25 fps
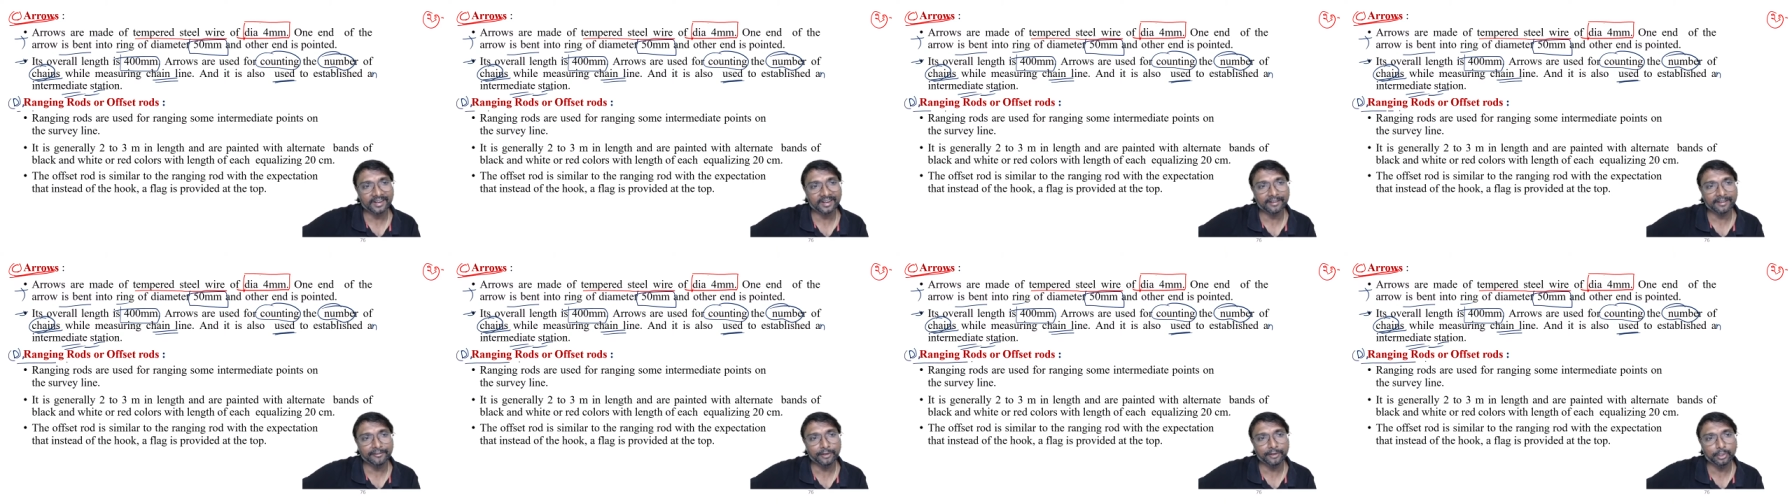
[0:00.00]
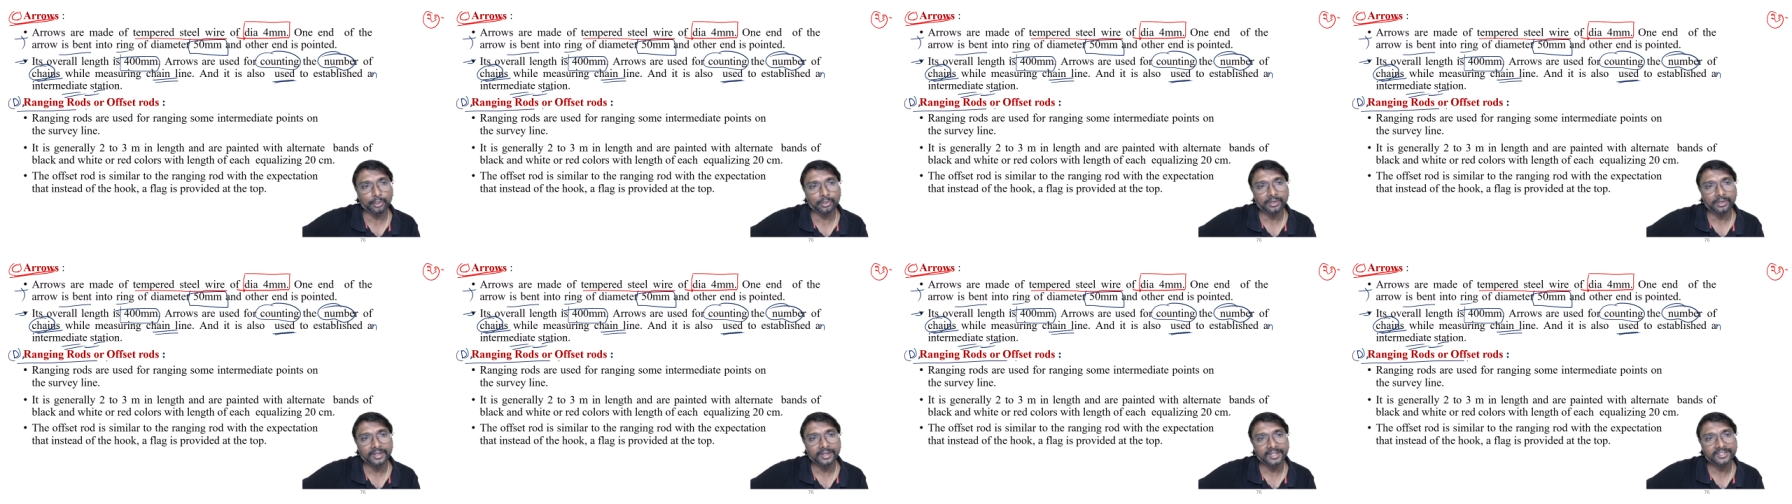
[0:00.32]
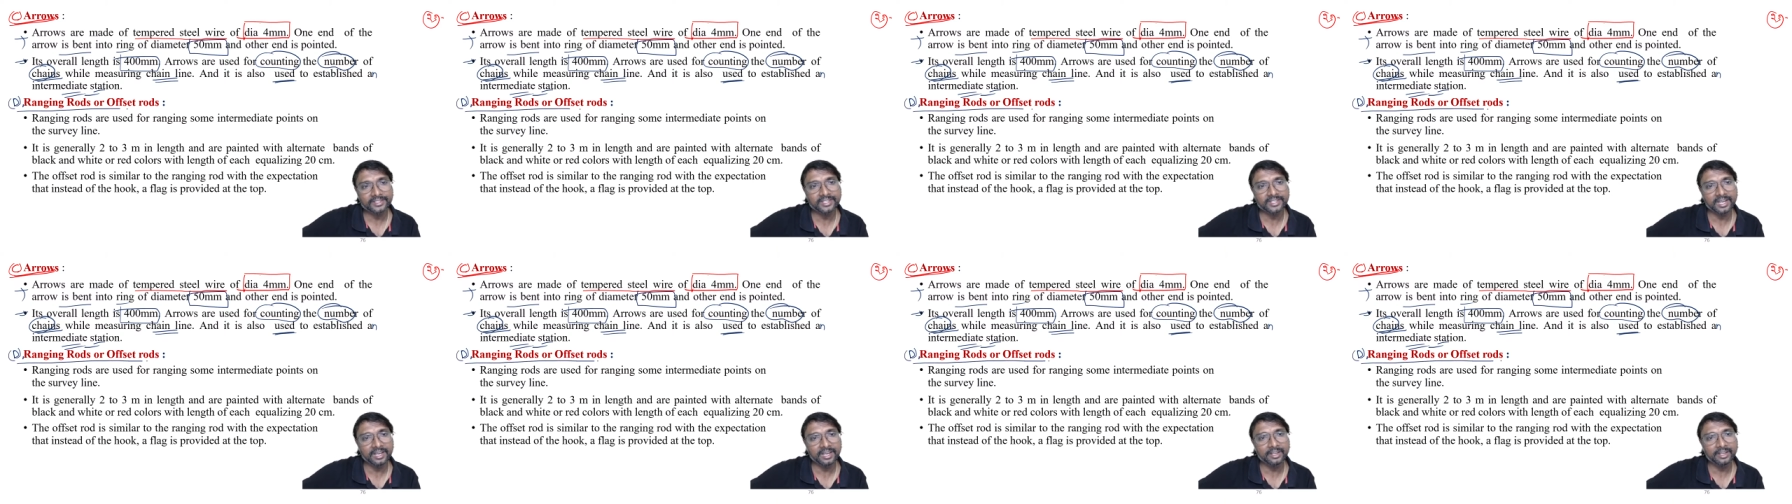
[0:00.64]
all of you?
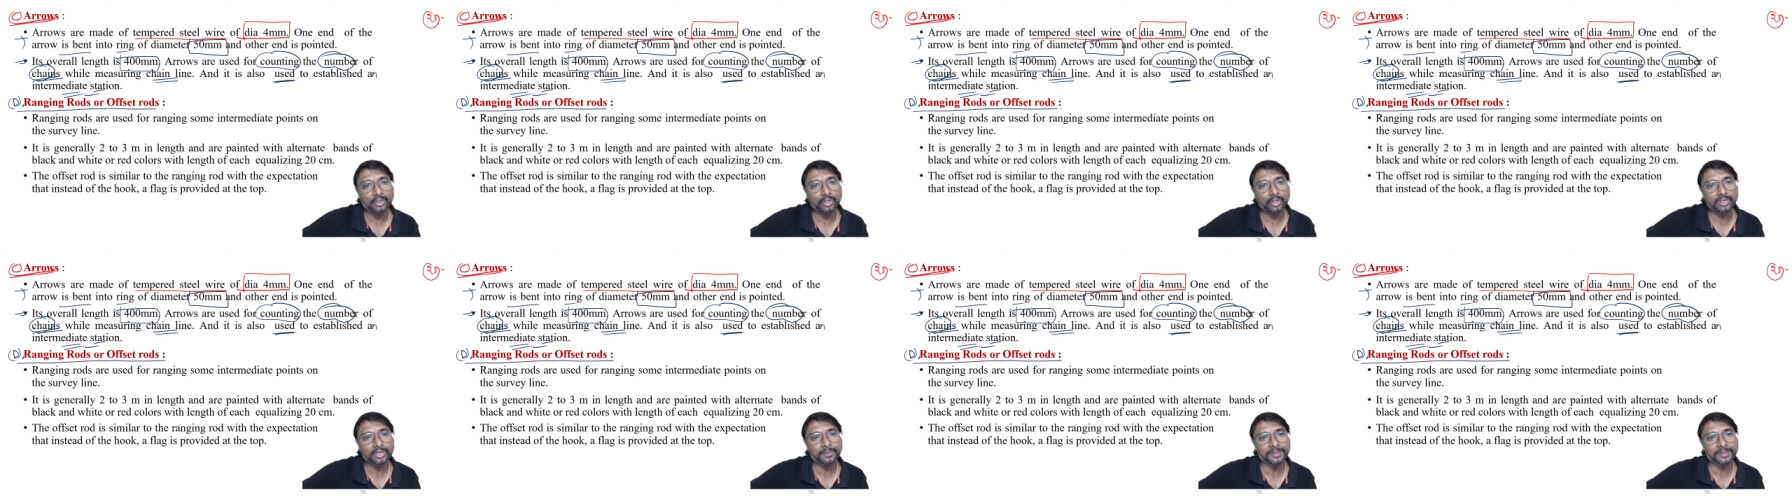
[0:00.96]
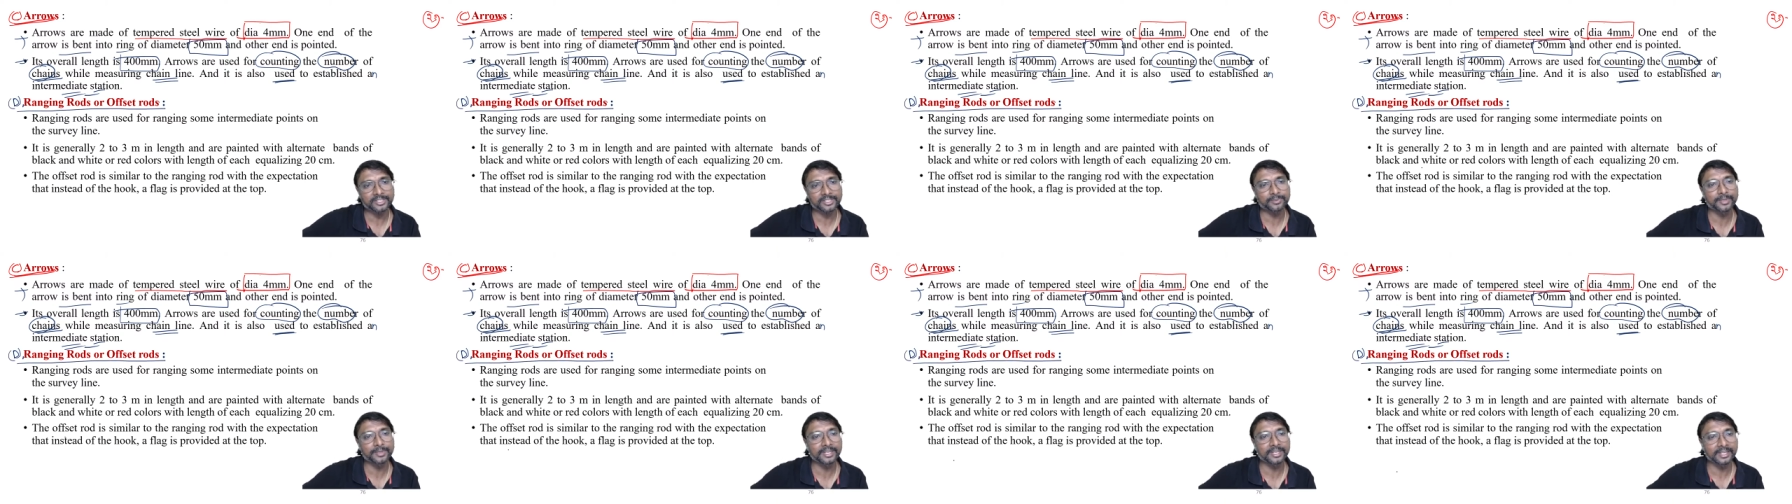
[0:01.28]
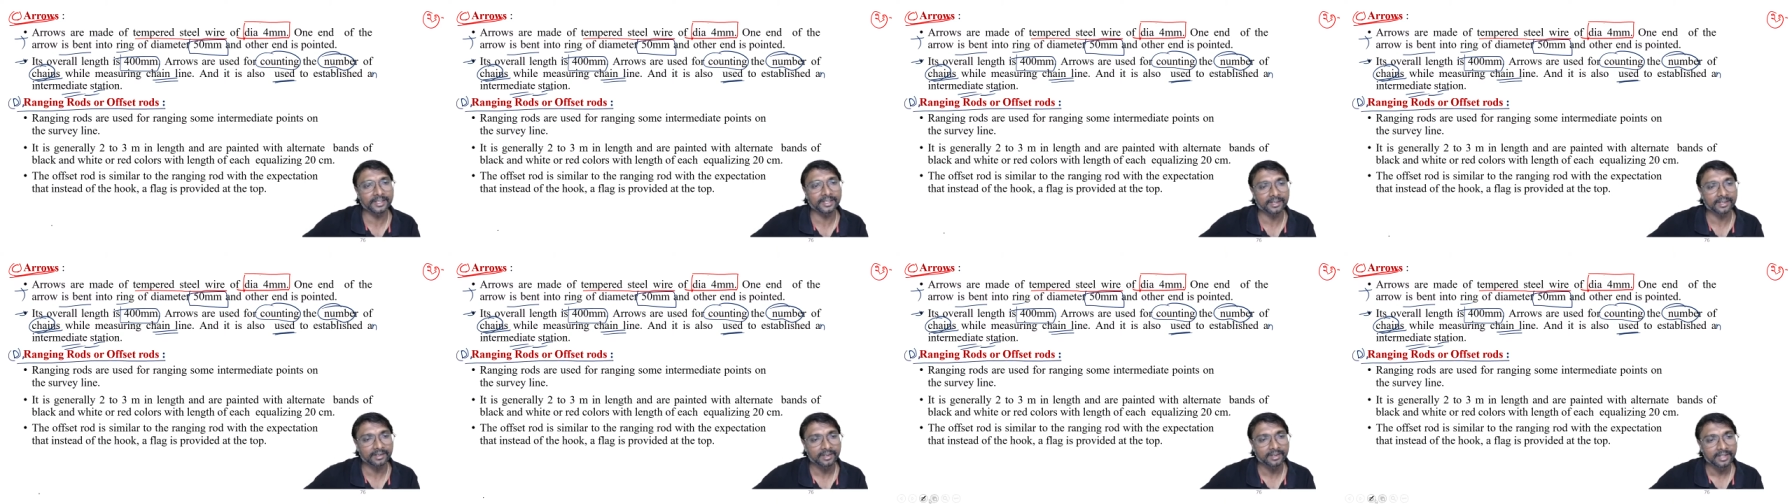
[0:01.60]
Yes, na? It must be
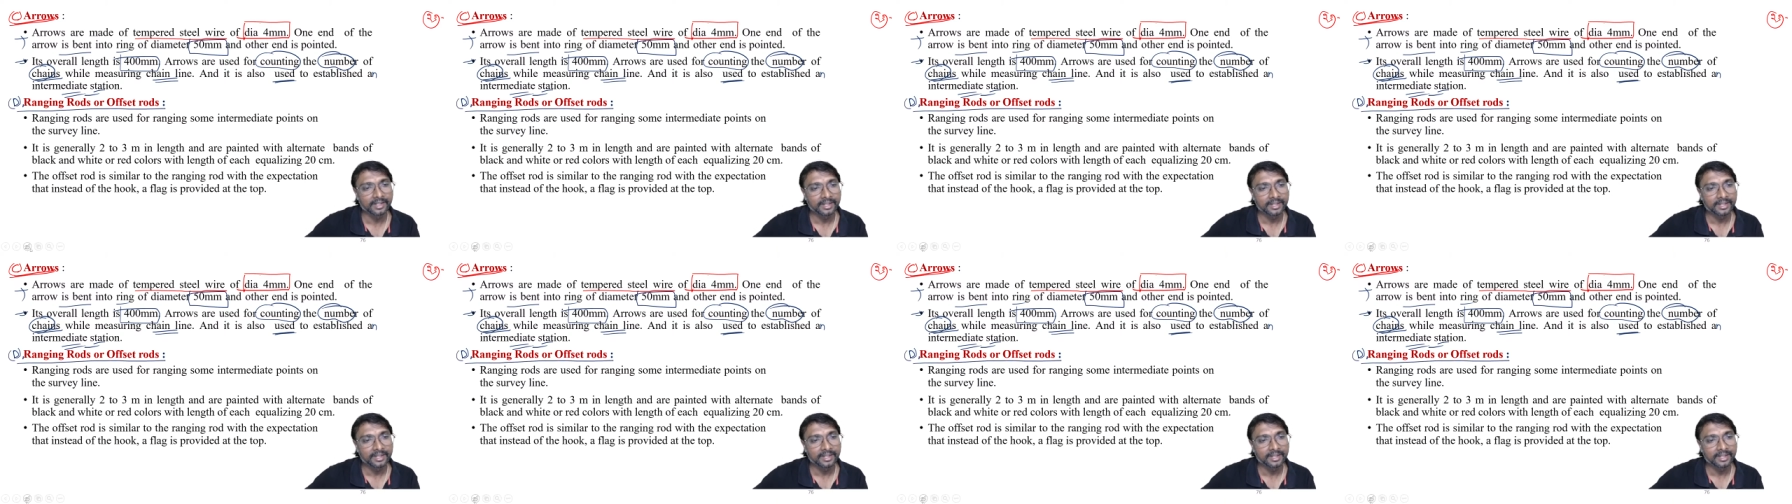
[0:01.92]
clear.